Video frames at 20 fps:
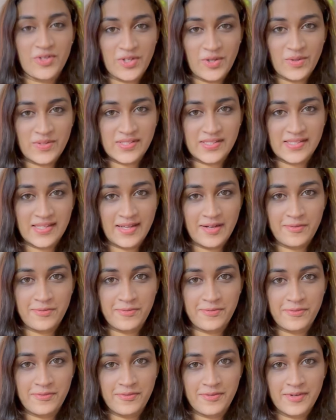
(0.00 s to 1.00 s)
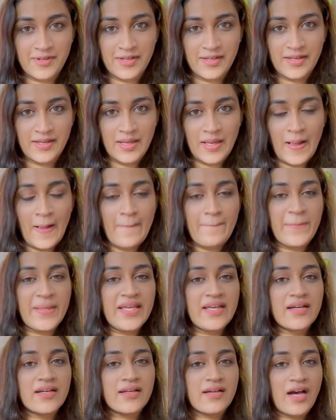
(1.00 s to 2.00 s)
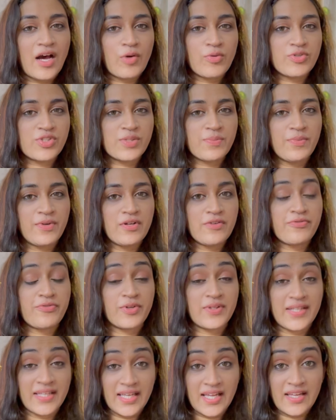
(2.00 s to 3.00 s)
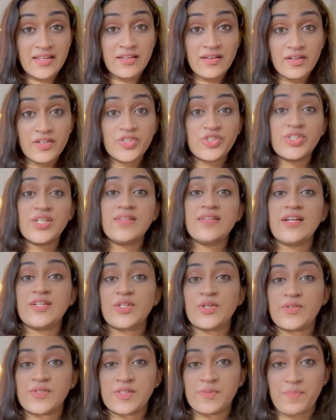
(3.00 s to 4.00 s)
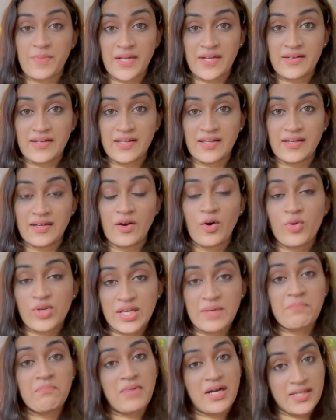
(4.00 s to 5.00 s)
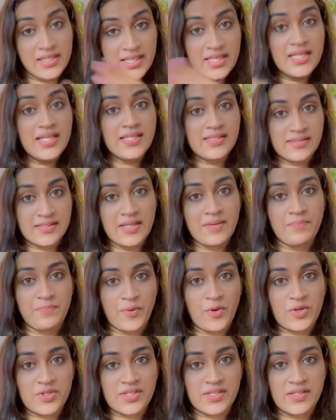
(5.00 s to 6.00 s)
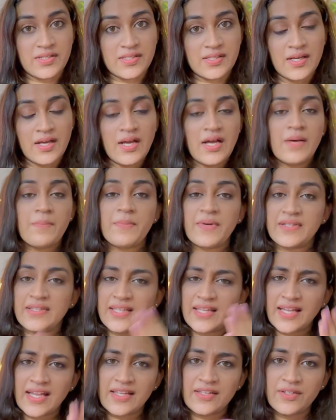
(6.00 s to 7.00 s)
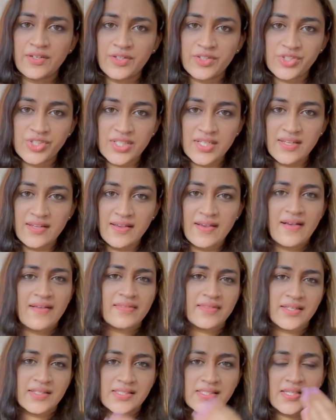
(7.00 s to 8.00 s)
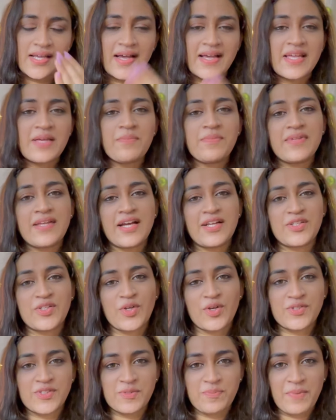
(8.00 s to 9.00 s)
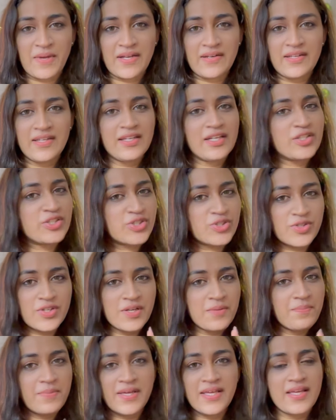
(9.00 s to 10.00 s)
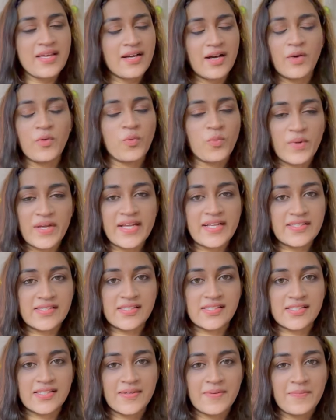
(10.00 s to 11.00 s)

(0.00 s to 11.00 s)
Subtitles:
yourself. Be accountable for the energy that you're spending. Okay, money is important, but the energy, the time that you're spending, it shouldn't be a waste.